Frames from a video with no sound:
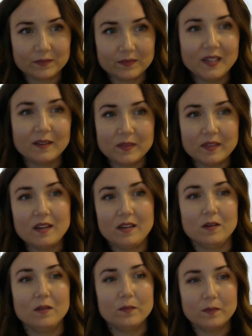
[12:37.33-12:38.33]
Yeah, thank
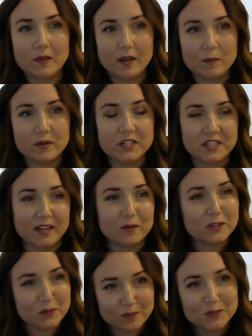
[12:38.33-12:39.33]
you. I appreciate
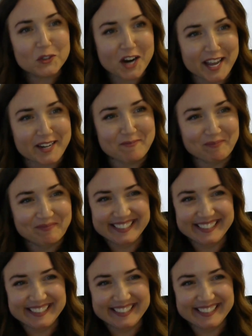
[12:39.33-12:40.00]
it. We're trying.